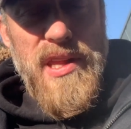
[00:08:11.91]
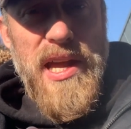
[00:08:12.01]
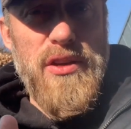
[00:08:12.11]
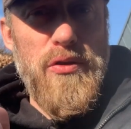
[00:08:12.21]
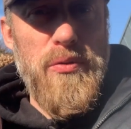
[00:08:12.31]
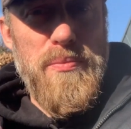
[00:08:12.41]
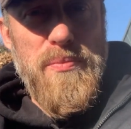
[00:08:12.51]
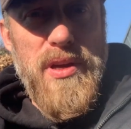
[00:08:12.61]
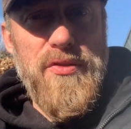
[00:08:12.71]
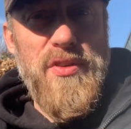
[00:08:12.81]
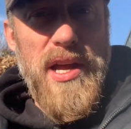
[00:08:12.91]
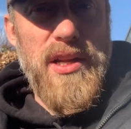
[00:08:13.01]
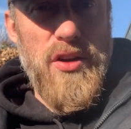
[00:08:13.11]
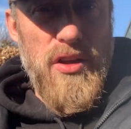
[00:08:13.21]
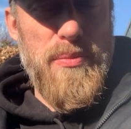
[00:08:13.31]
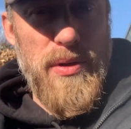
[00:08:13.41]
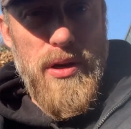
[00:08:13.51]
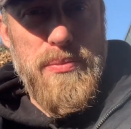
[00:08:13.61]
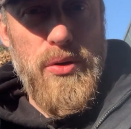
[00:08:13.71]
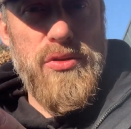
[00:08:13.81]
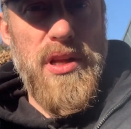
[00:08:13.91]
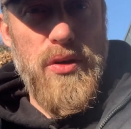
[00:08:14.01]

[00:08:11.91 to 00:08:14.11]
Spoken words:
and you write another blog post